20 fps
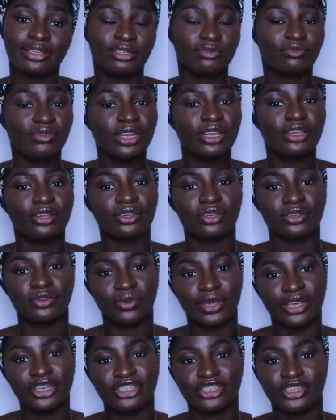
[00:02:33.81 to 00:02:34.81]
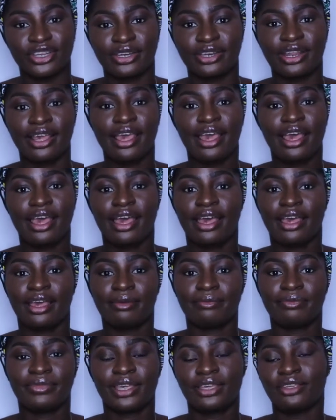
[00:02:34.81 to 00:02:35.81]
It's a really good question
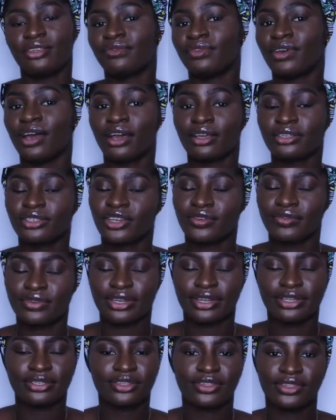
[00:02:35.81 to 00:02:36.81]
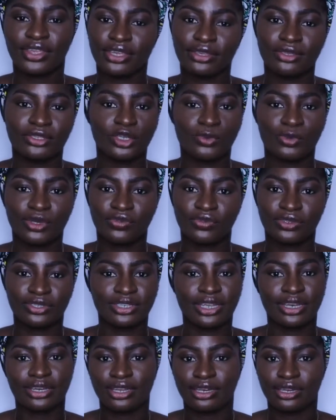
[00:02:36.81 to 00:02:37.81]
that you've asked over there, so thank you so much for
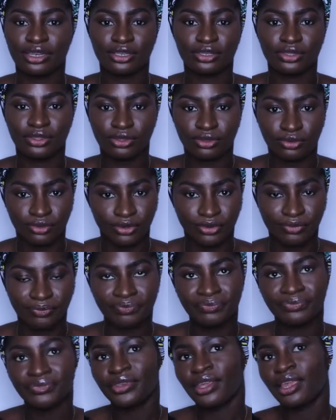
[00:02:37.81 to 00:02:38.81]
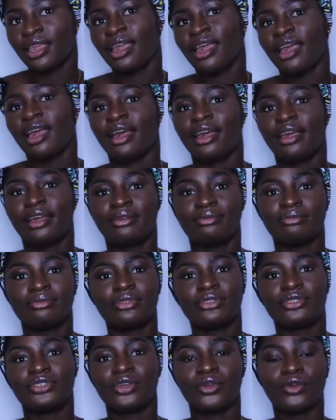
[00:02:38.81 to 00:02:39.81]
sending it through.
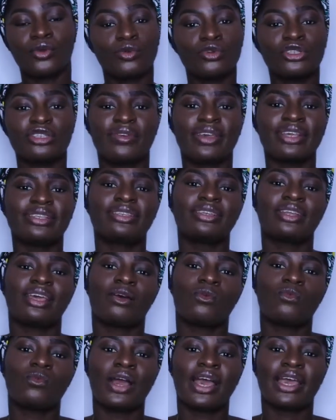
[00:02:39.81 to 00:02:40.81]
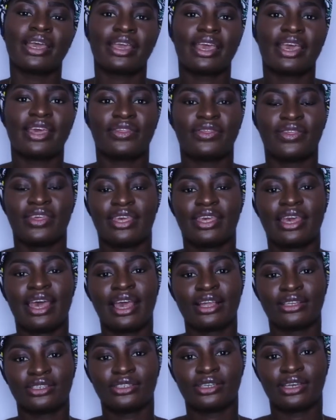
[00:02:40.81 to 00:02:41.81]
So cultivating a work ethic
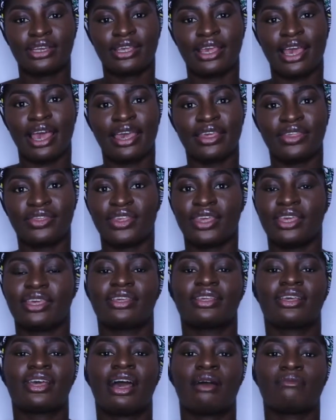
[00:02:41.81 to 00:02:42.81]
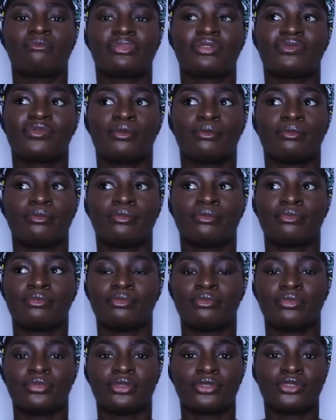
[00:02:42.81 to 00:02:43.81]
actually, I think, comes from
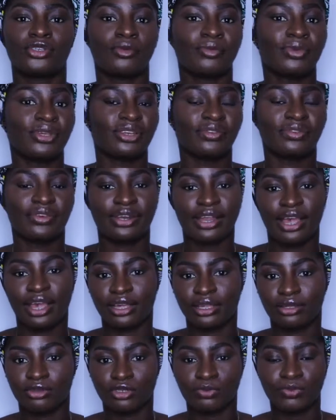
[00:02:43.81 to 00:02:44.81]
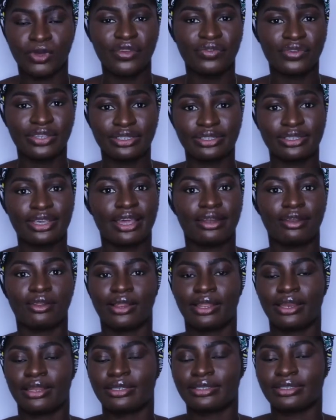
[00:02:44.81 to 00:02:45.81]
so many different angles, both
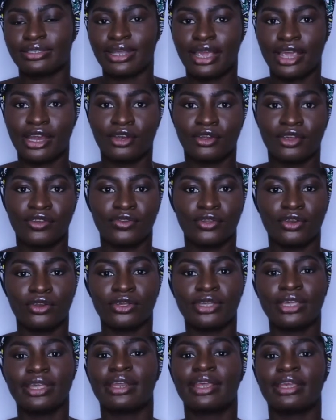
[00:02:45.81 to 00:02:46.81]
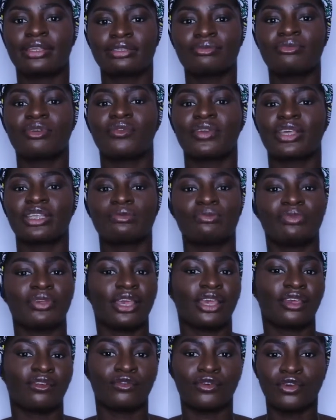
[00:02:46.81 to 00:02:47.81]
internal and external. If you look at it, some of it is
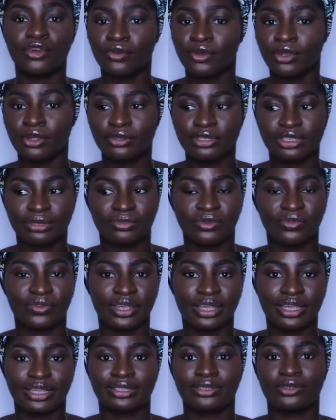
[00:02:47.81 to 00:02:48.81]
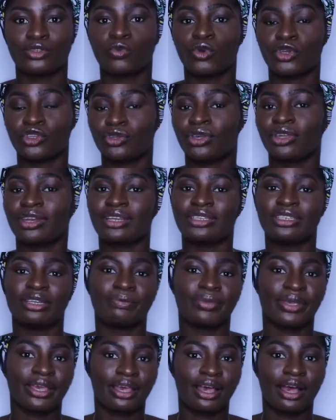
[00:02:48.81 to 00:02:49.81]
behavioral, some of it is what you can
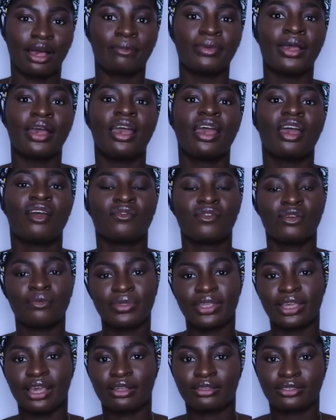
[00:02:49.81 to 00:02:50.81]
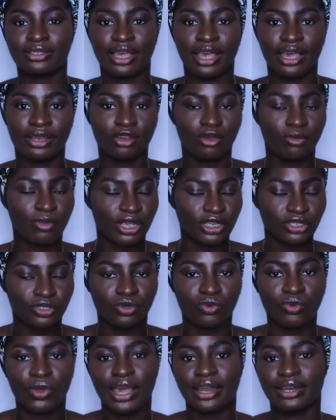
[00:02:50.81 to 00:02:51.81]
actually pick up from the outside,
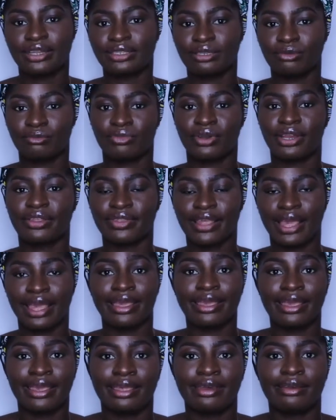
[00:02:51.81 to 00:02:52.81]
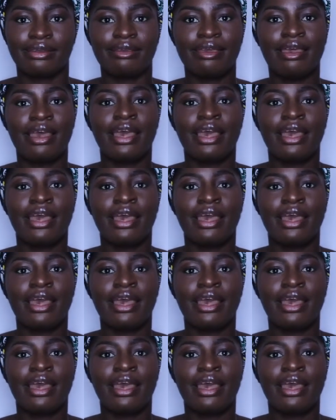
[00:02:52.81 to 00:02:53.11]
commercial awareness, and bring that in.